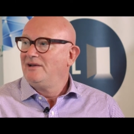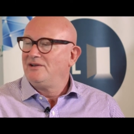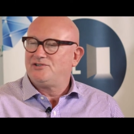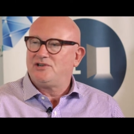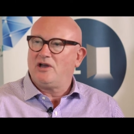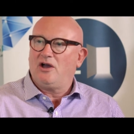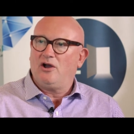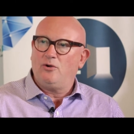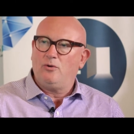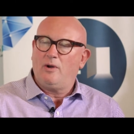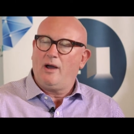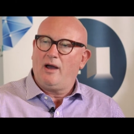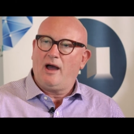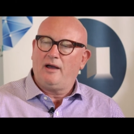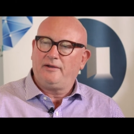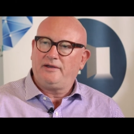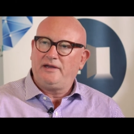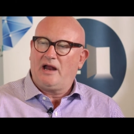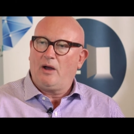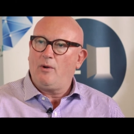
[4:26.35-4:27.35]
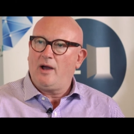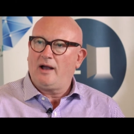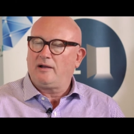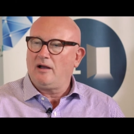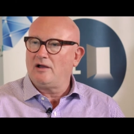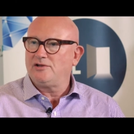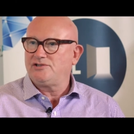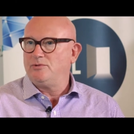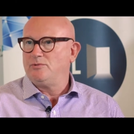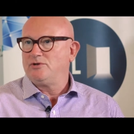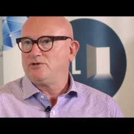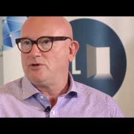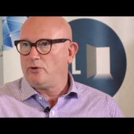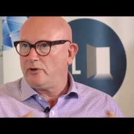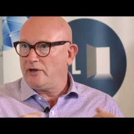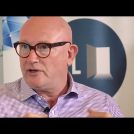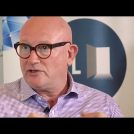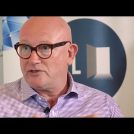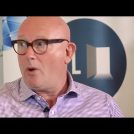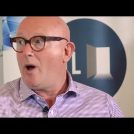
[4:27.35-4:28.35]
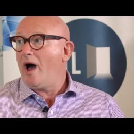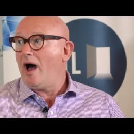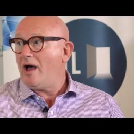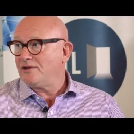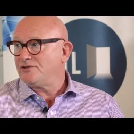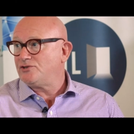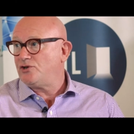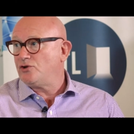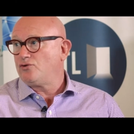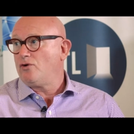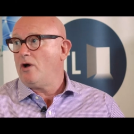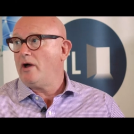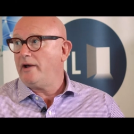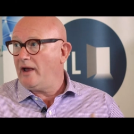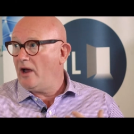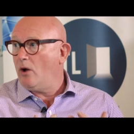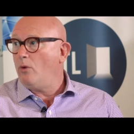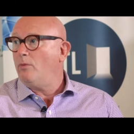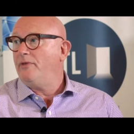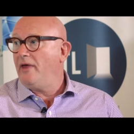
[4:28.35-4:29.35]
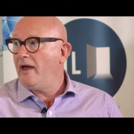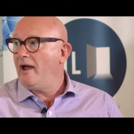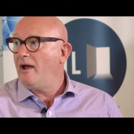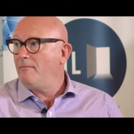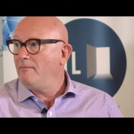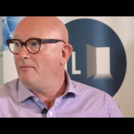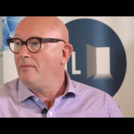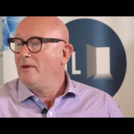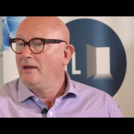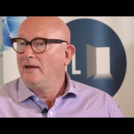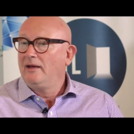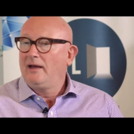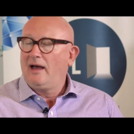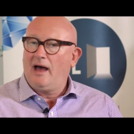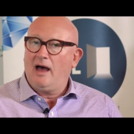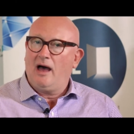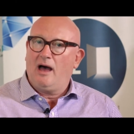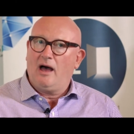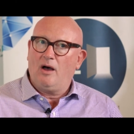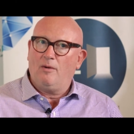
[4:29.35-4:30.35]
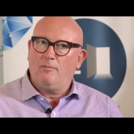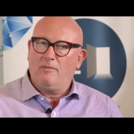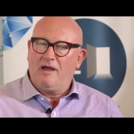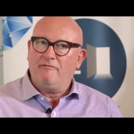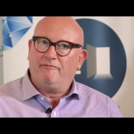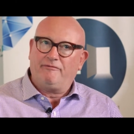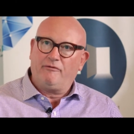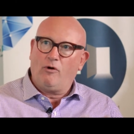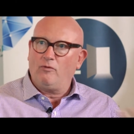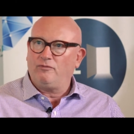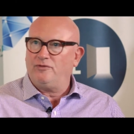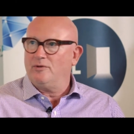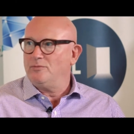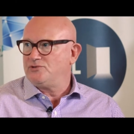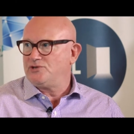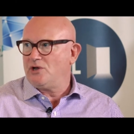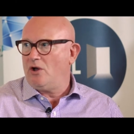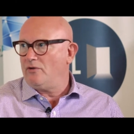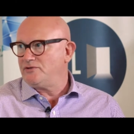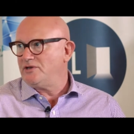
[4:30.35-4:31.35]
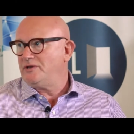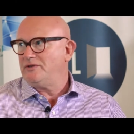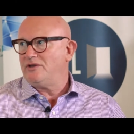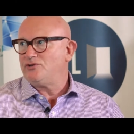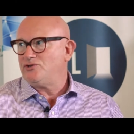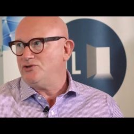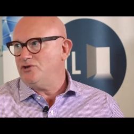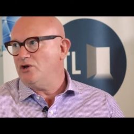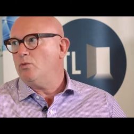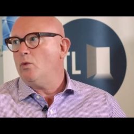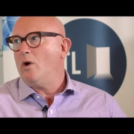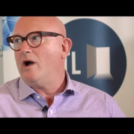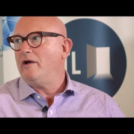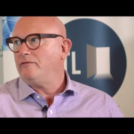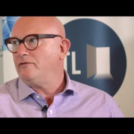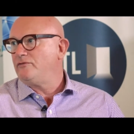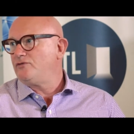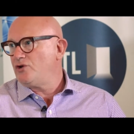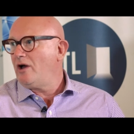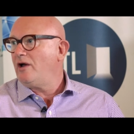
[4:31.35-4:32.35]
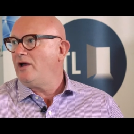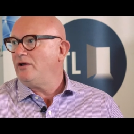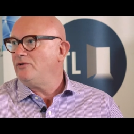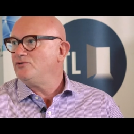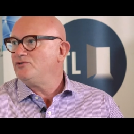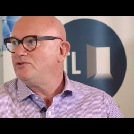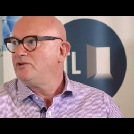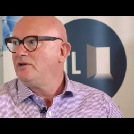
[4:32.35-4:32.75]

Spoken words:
So, you know, our customers are looking to us to try and help them involve themselves in this new wave of change.